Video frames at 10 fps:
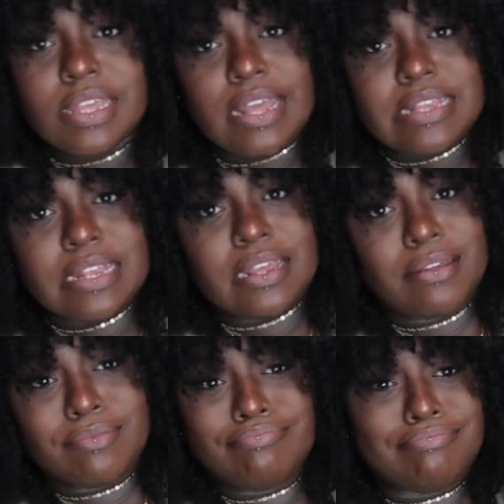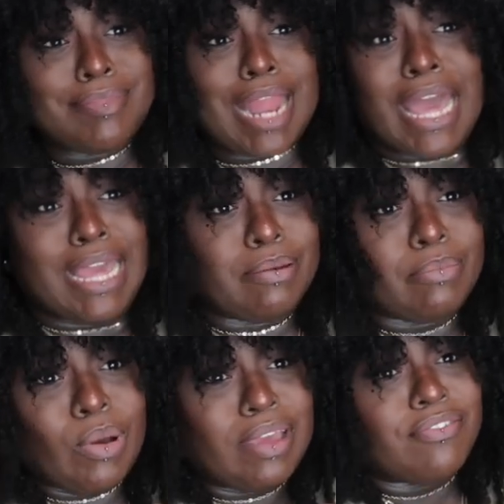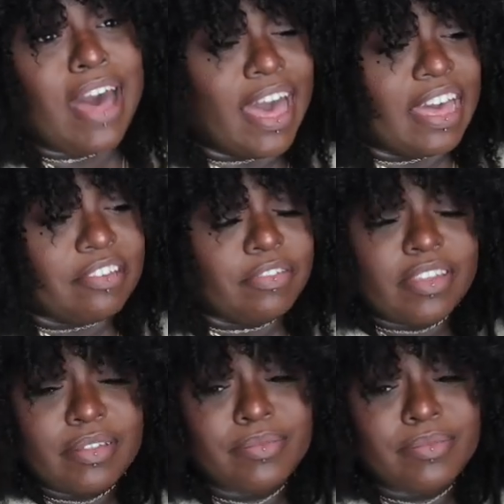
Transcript: gets a 9.5.